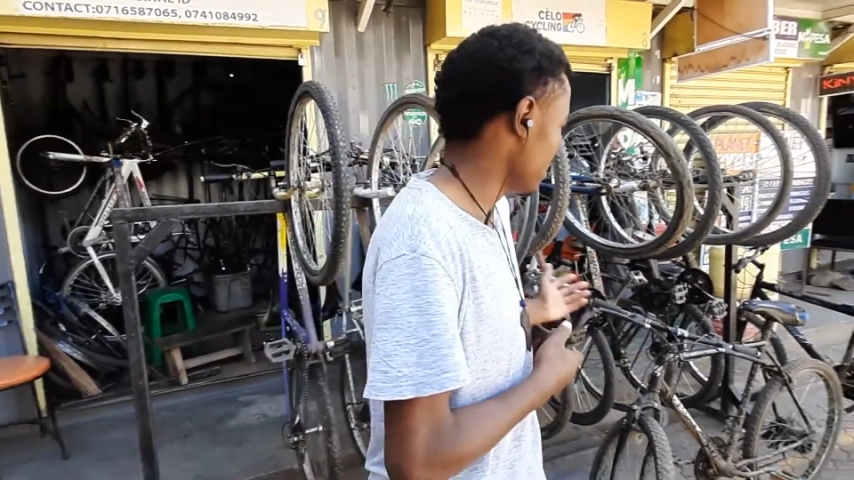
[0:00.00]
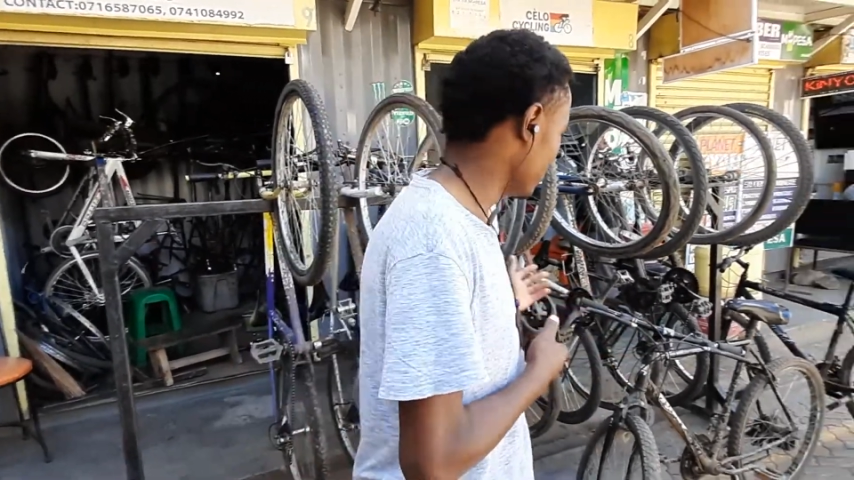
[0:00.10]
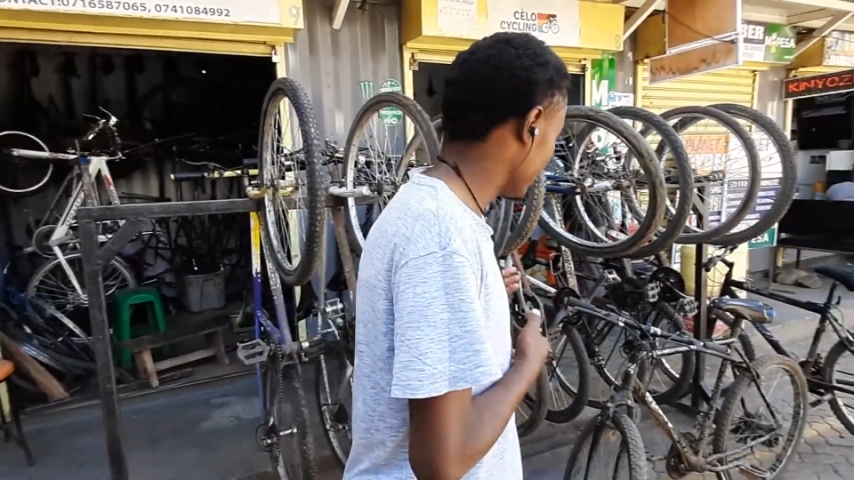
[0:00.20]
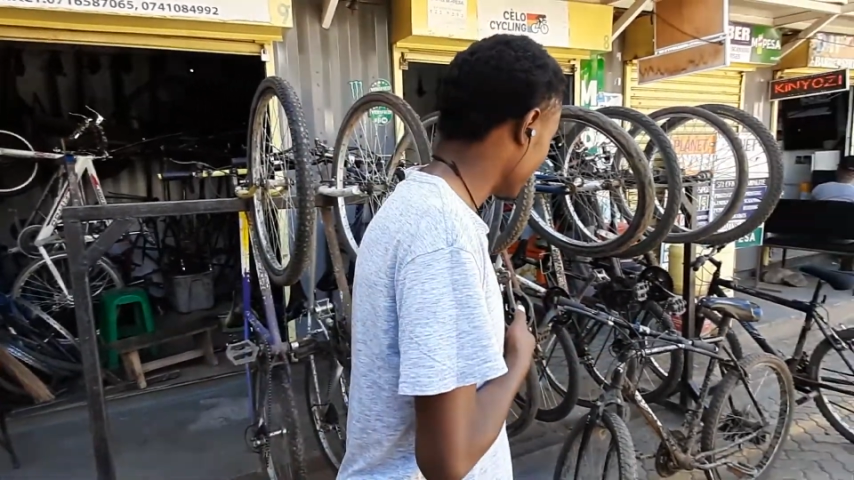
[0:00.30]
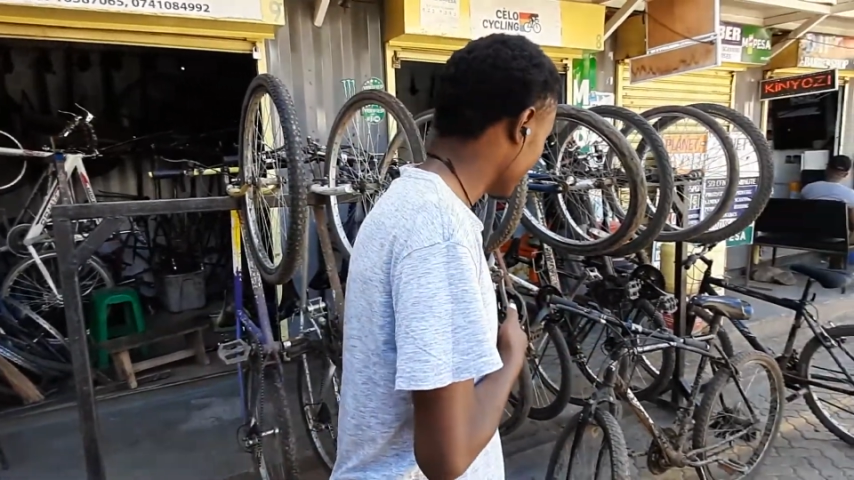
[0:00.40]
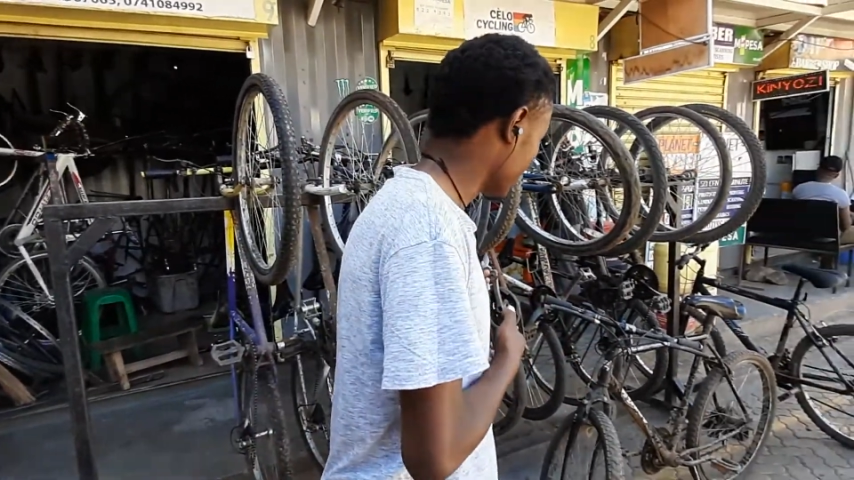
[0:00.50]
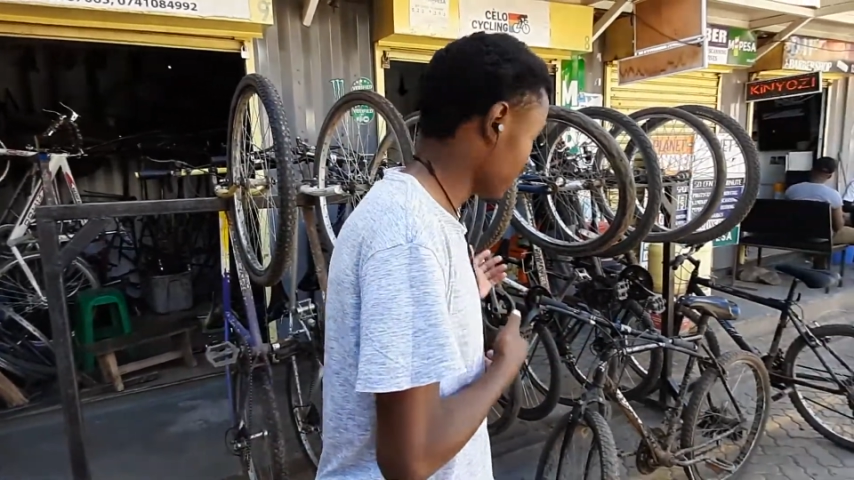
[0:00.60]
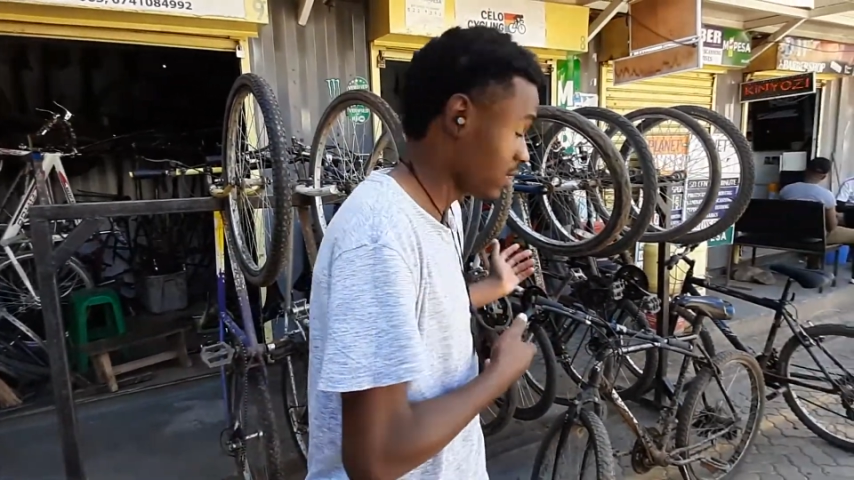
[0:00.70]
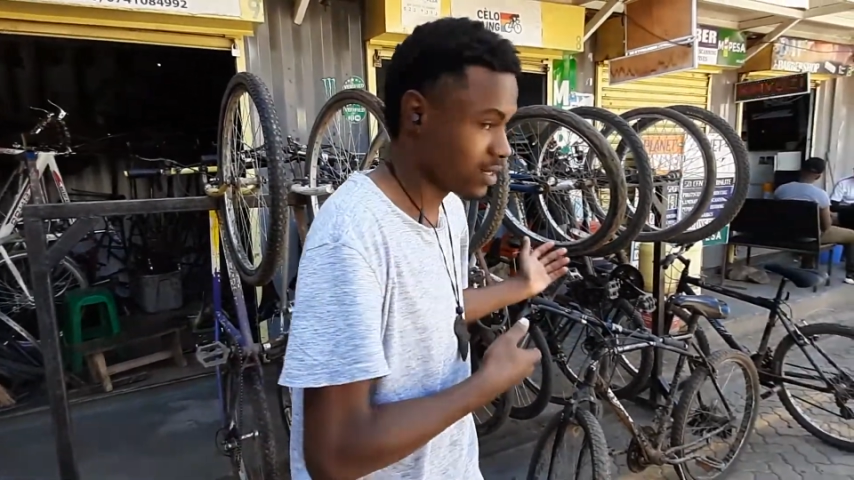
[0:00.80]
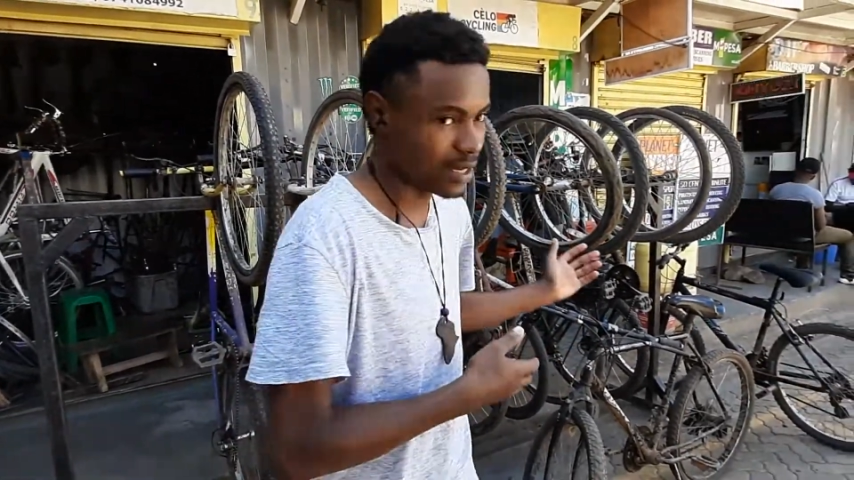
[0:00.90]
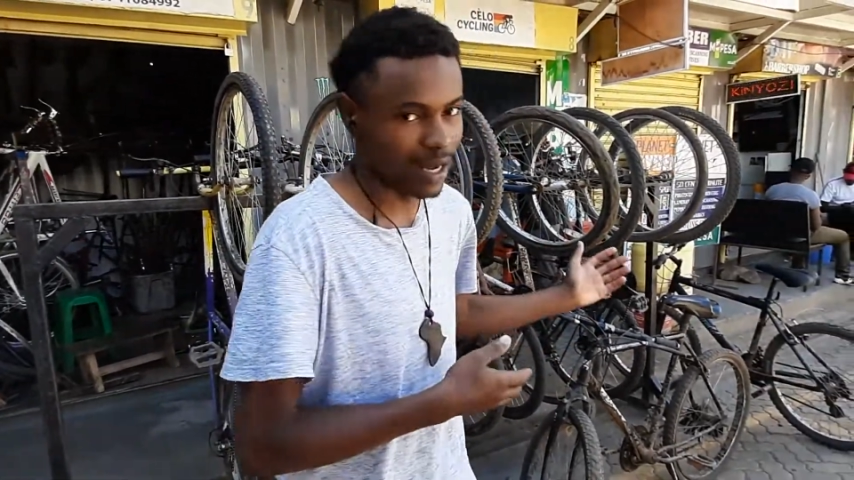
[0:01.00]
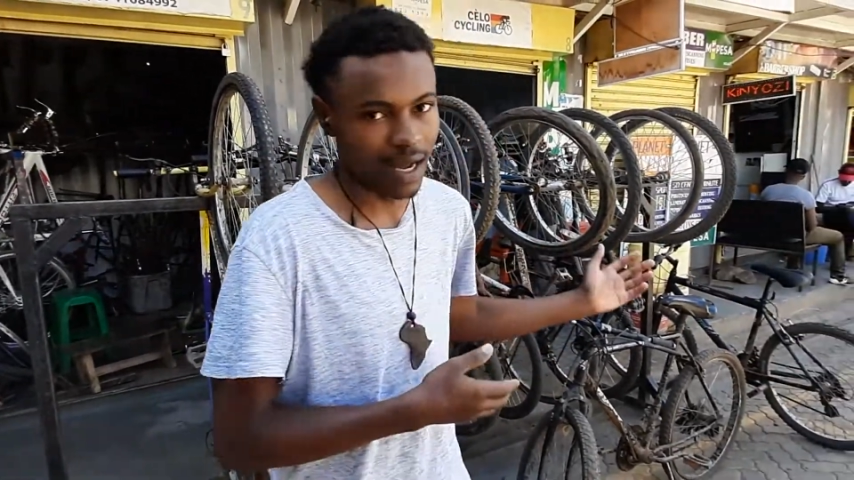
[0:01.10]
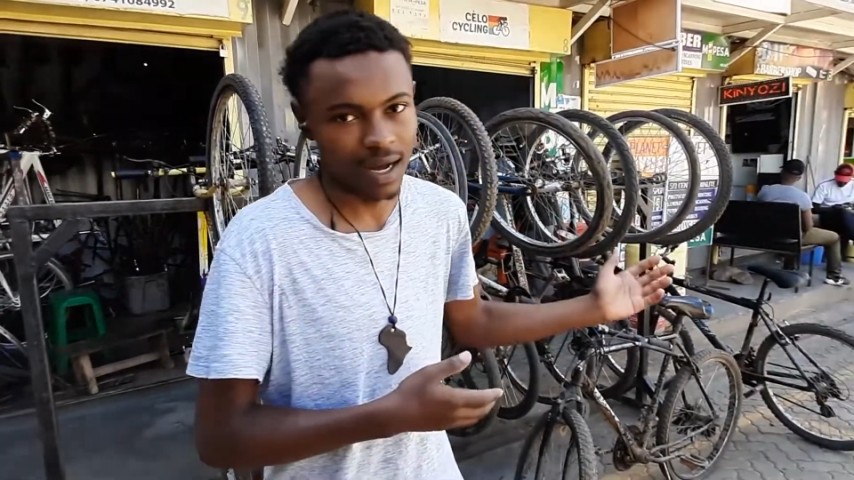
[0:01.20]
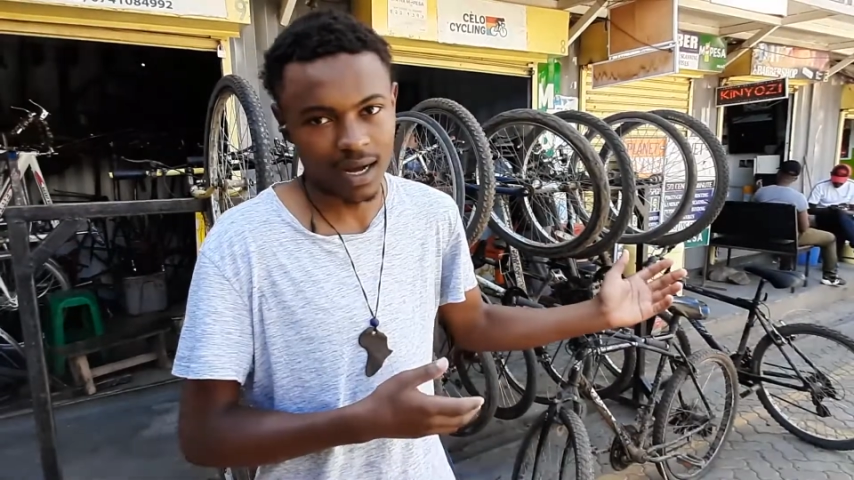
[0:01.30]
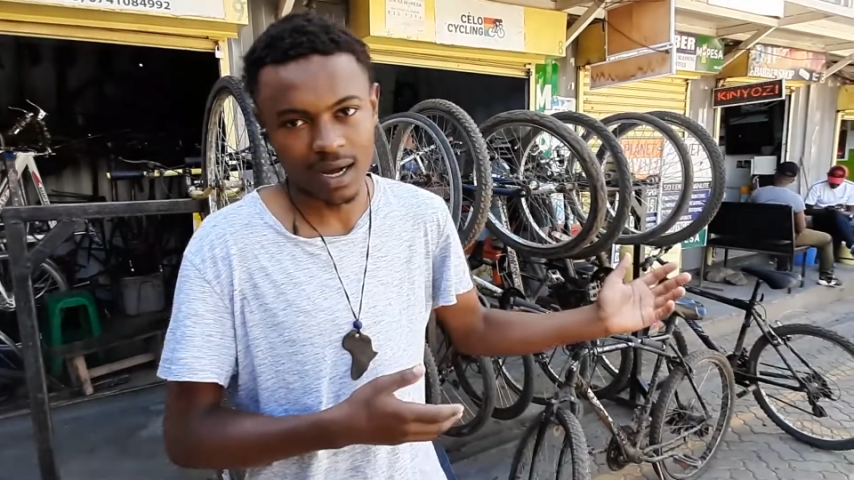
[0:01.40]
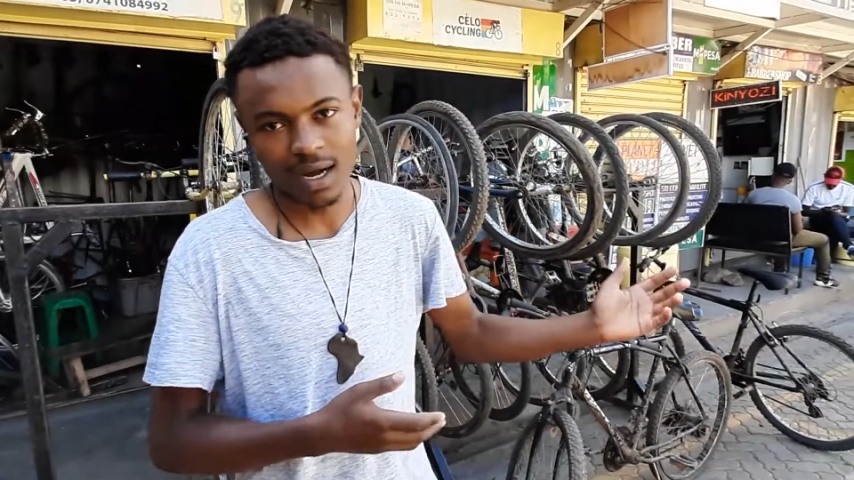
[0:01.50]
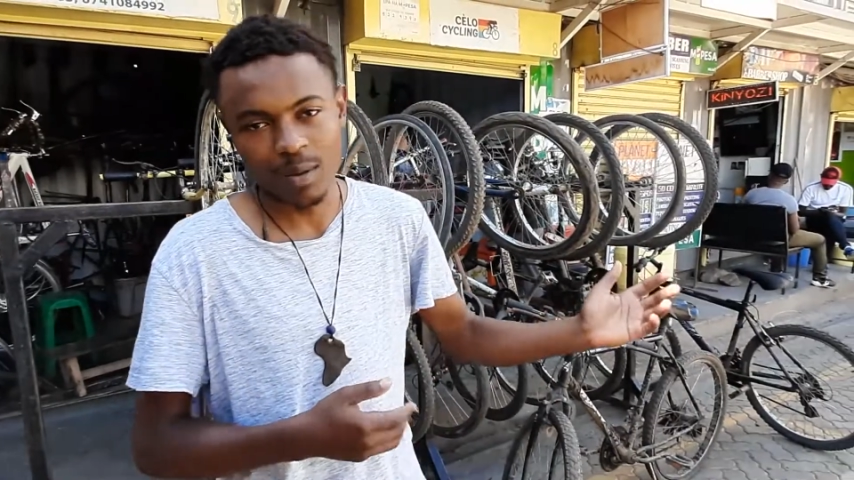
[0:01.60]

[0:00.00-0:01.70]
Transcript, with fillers: you can rent uh,